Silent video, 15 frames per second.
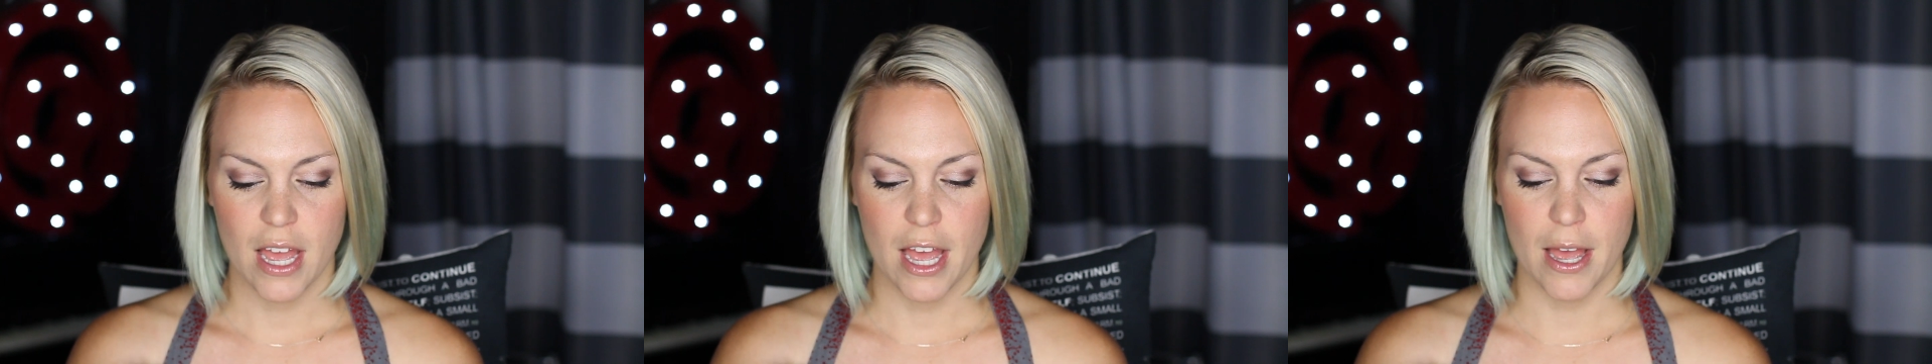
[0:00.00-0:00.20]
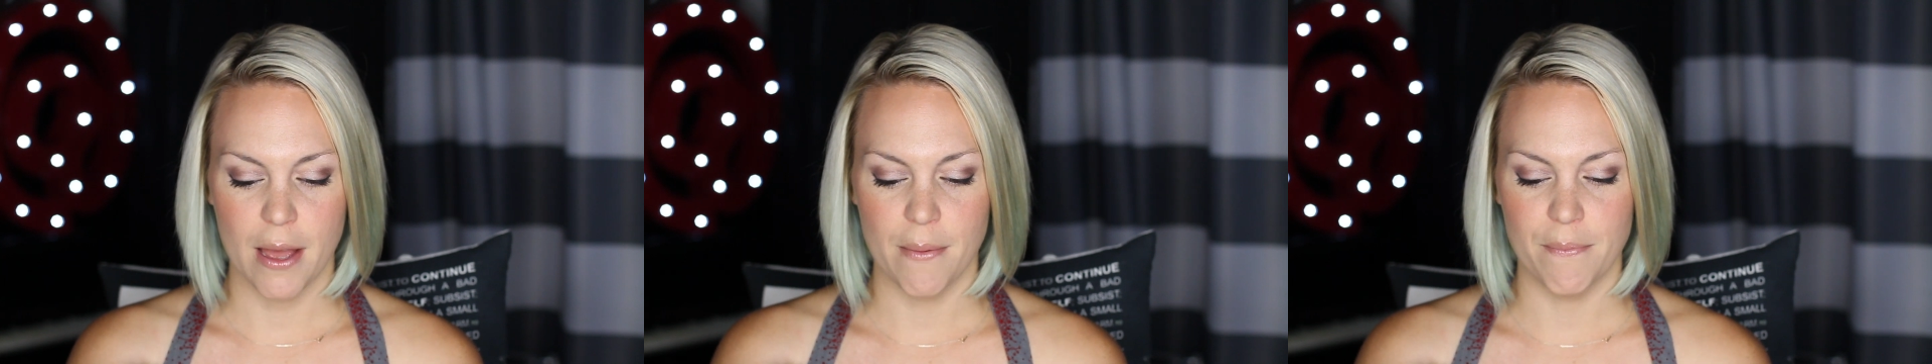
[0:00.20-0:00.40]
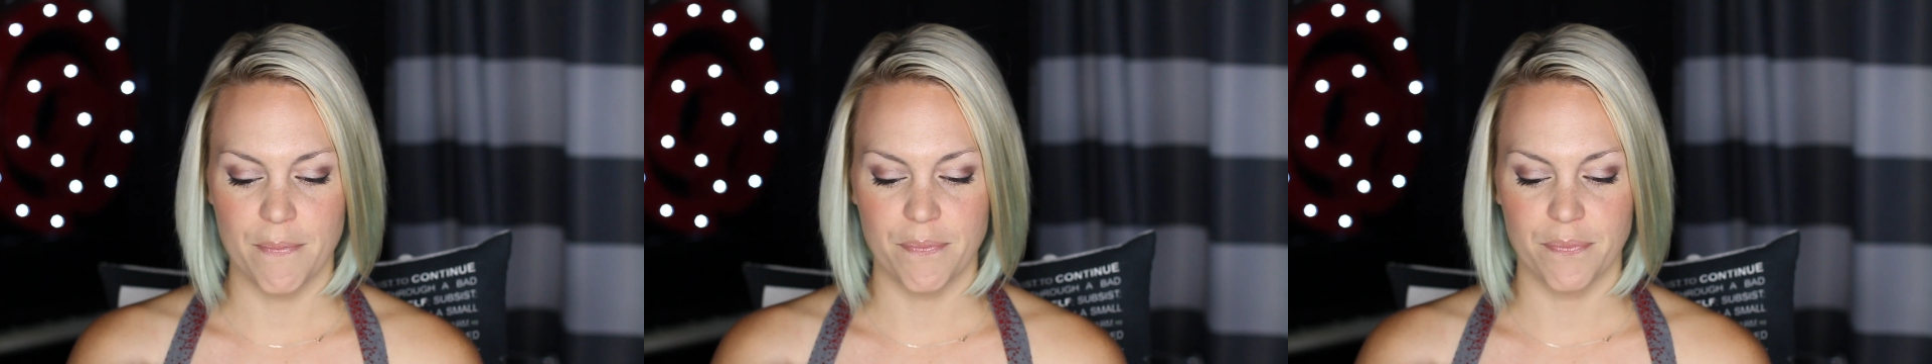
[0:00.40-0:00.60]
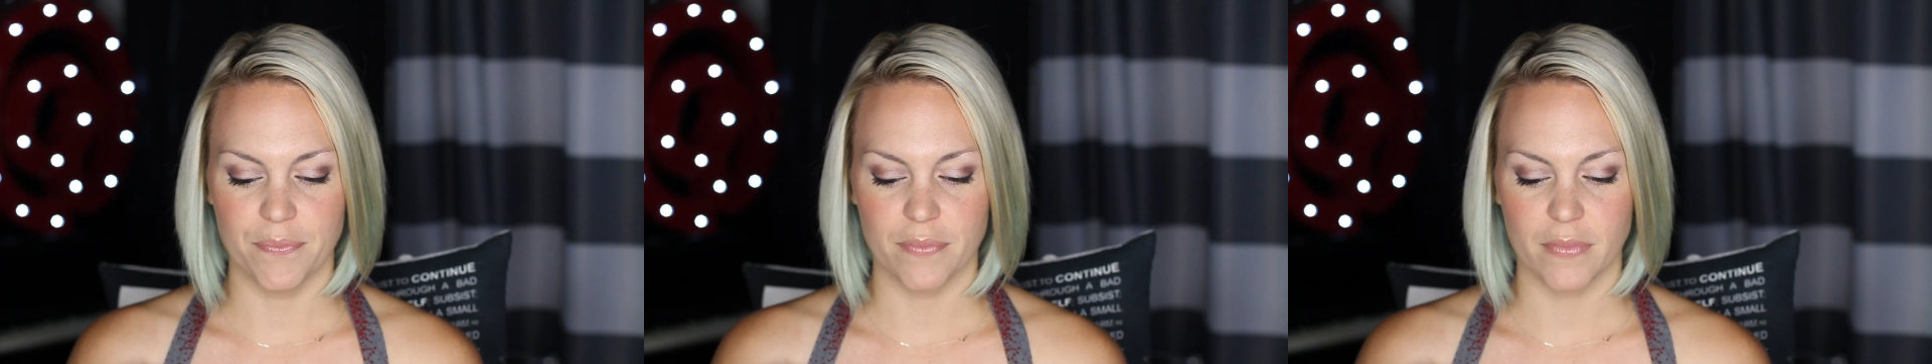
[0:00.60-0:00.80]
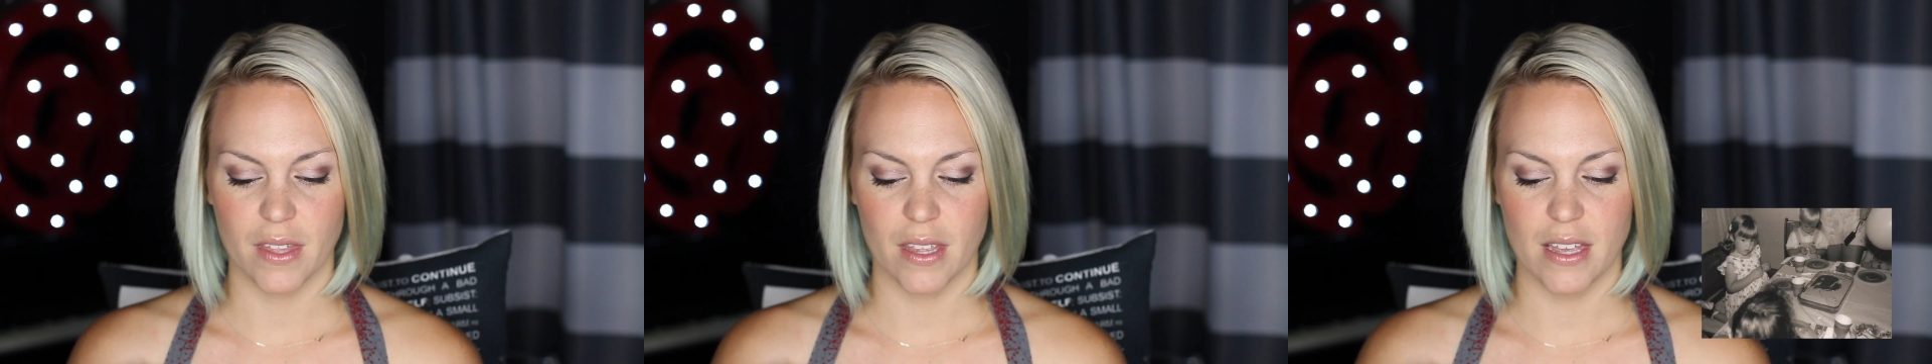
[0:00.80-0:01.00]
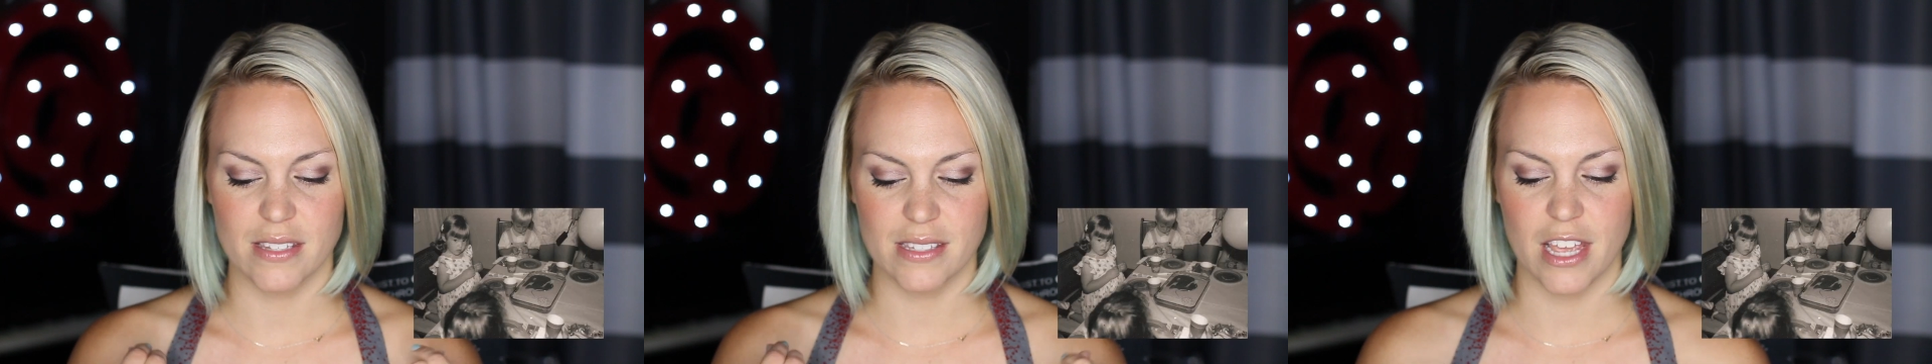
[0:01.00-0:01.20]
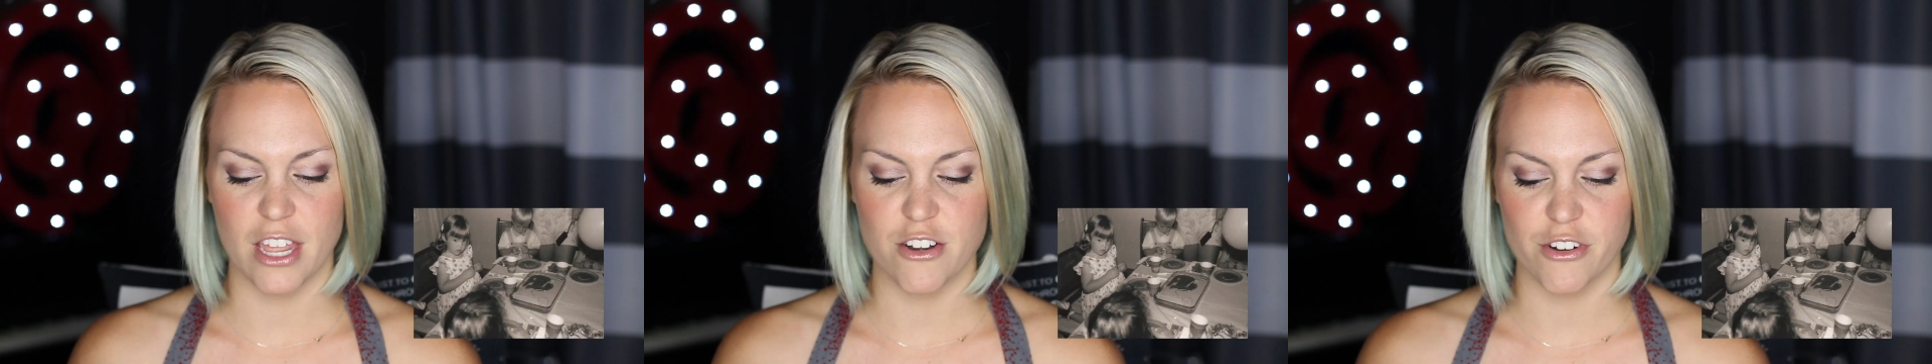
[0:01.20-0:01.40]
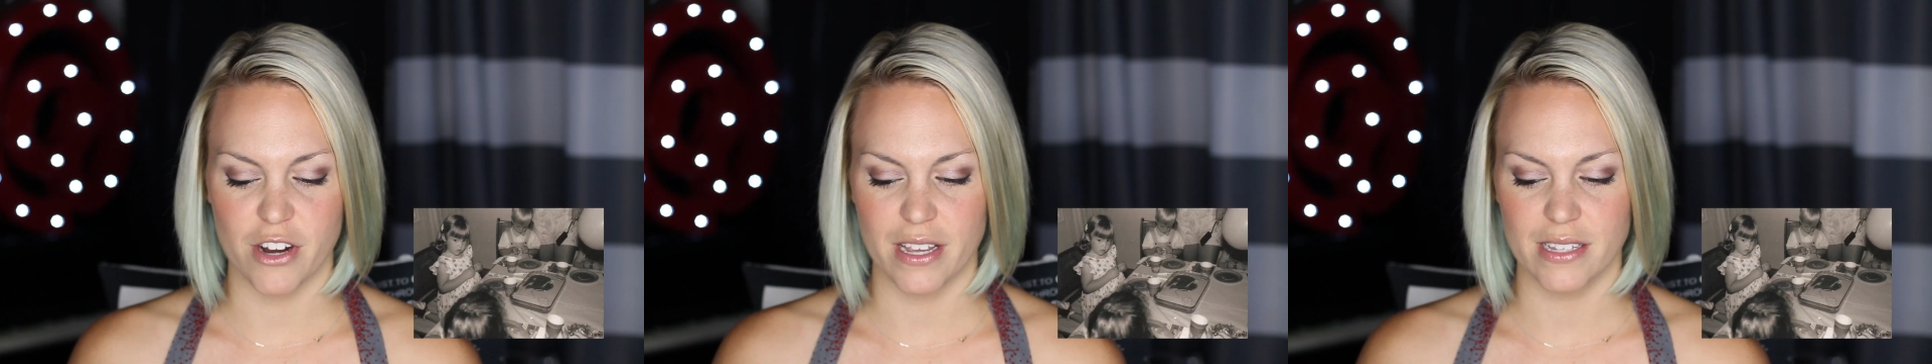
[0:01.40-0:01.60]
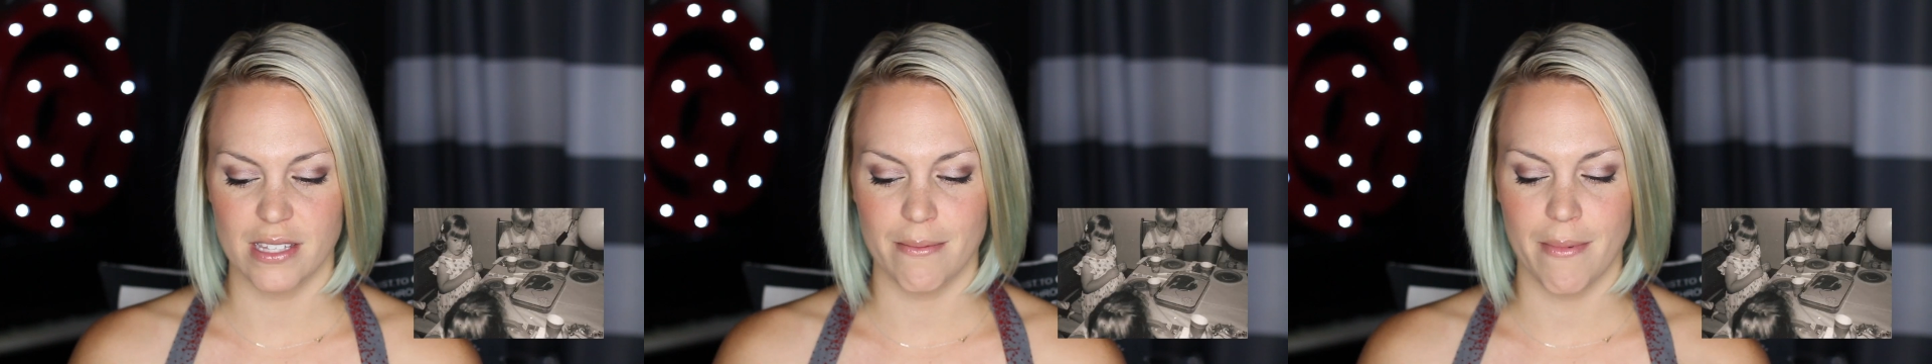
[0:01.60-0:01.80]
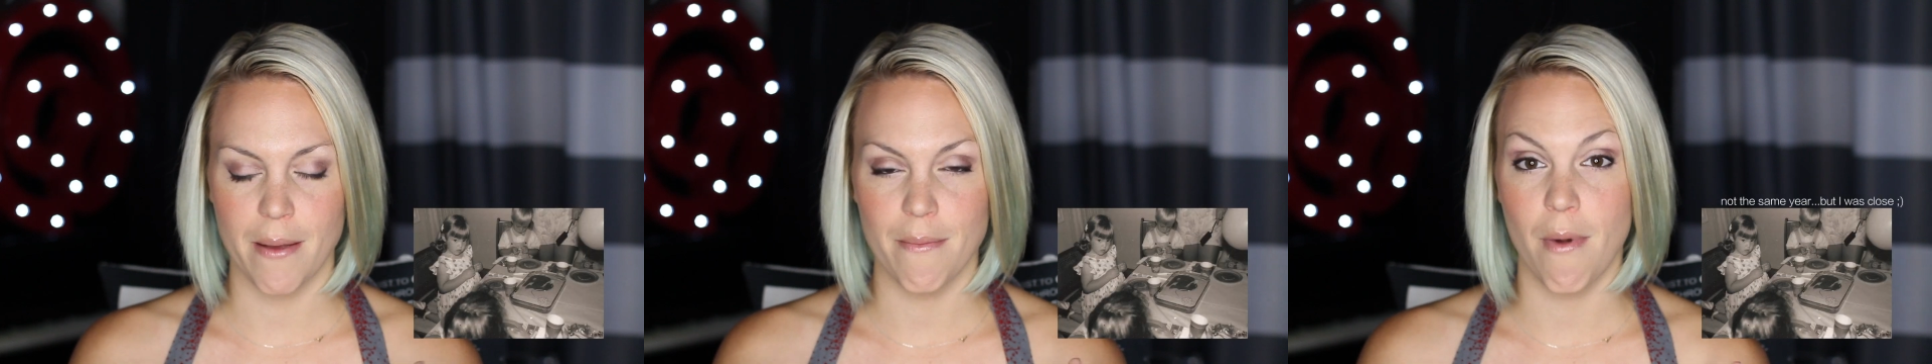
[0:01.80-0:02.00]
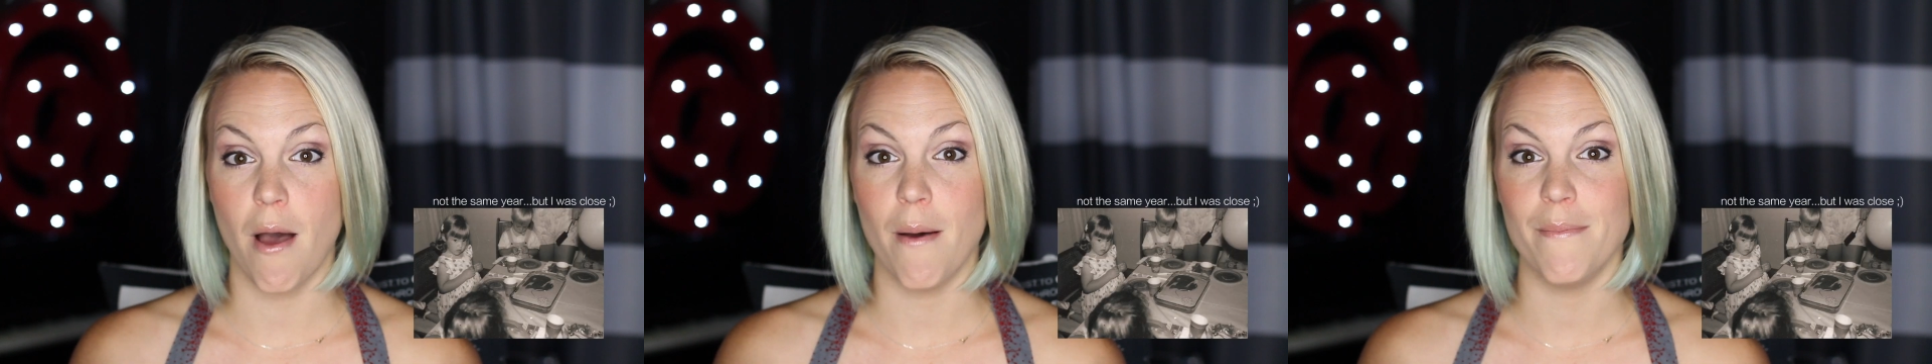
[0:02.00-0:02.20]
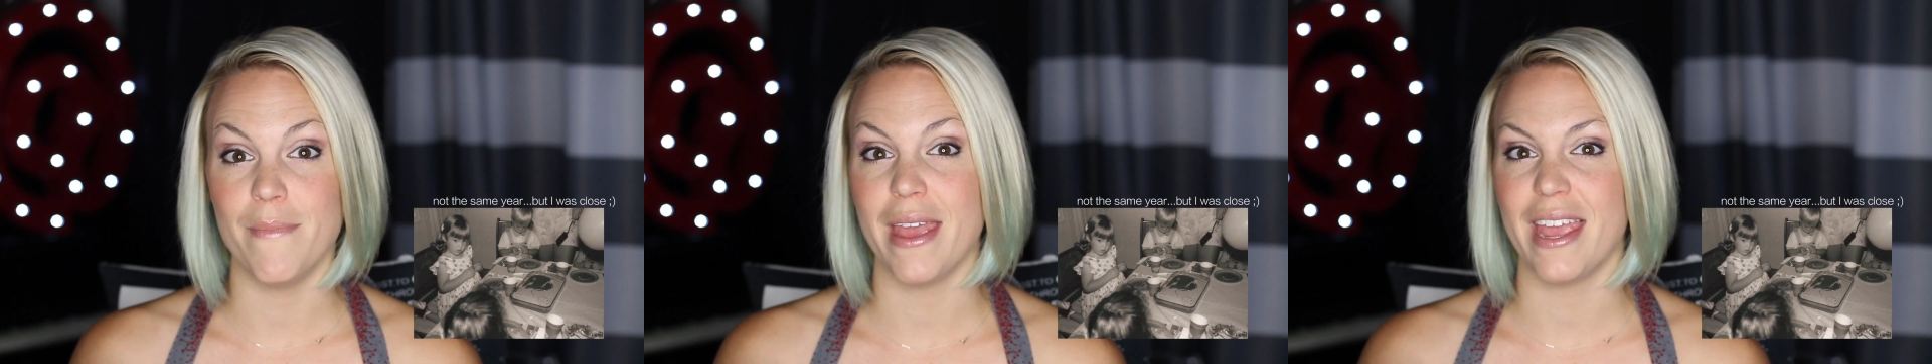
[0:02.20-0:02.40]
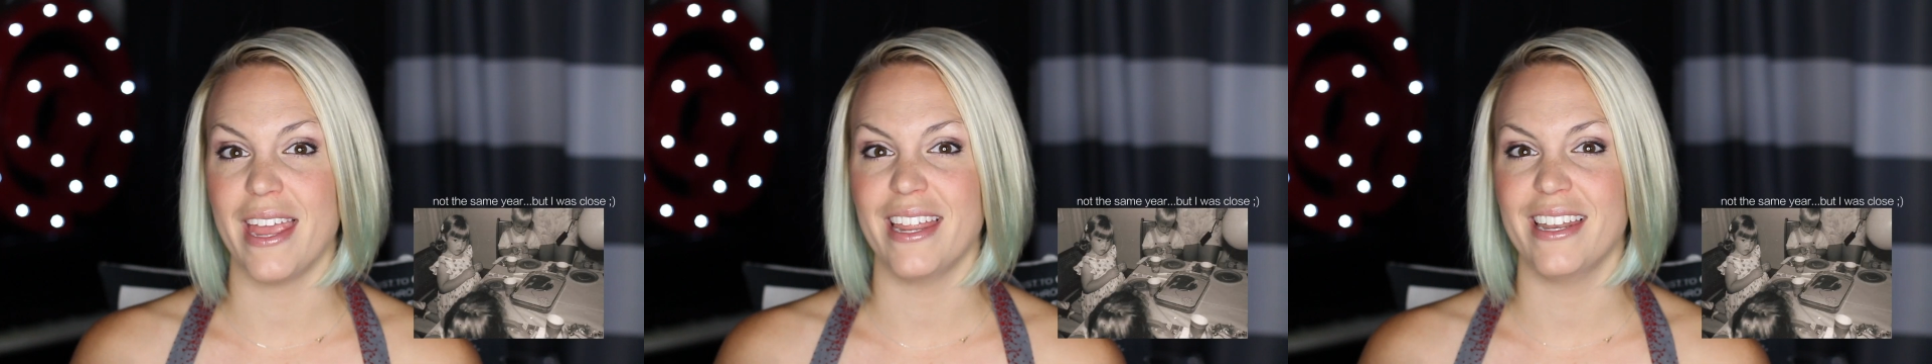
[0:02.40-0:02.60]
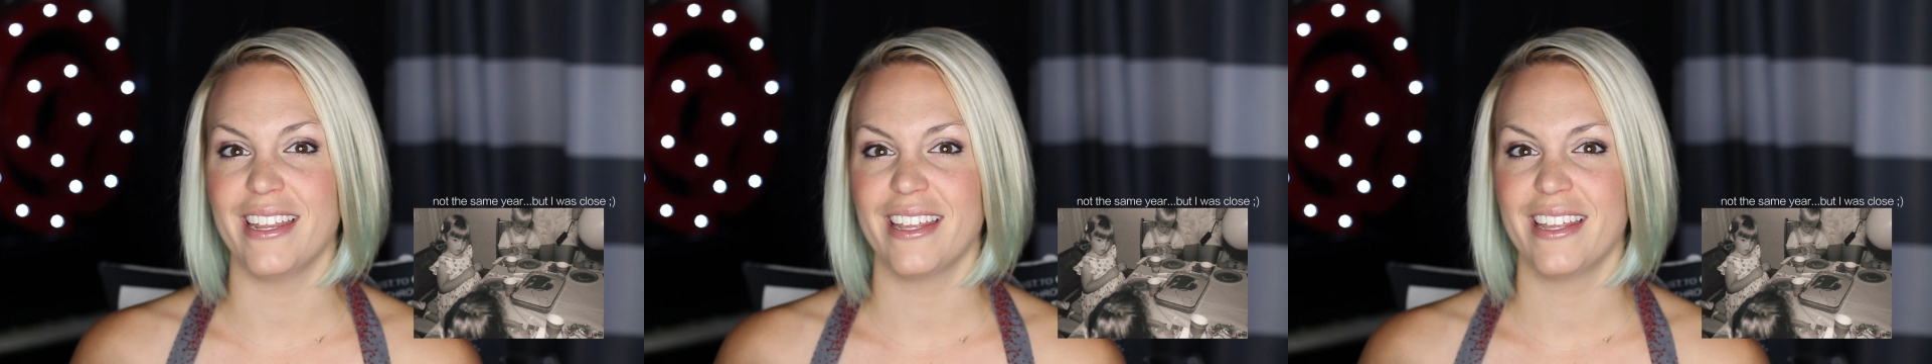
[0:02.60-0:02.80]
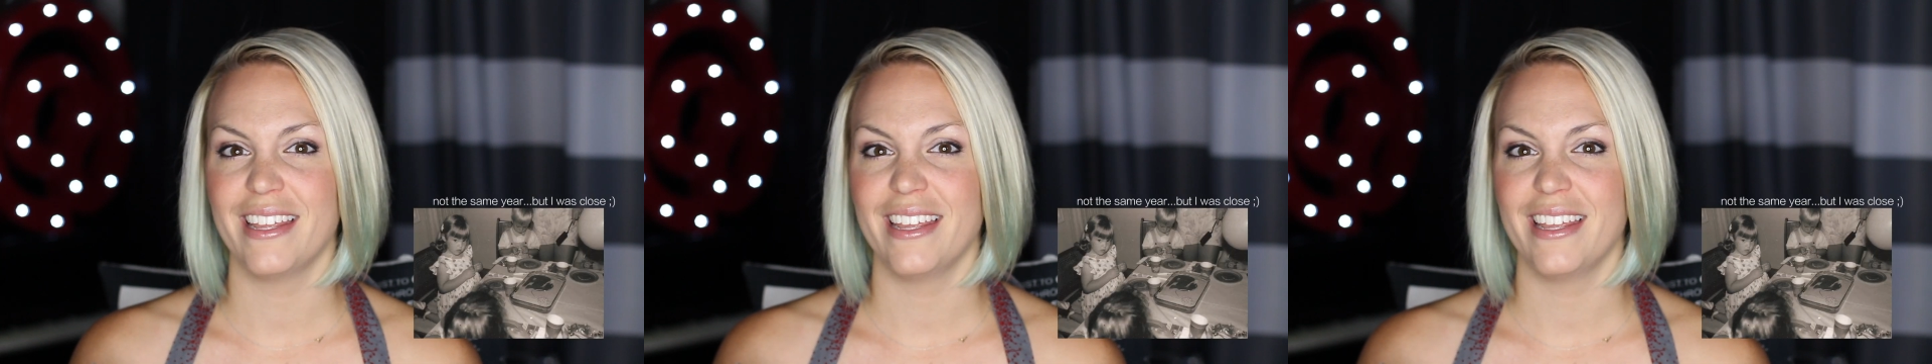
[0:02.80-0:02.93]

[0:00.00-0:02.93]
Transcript: um, a sundress that my mom made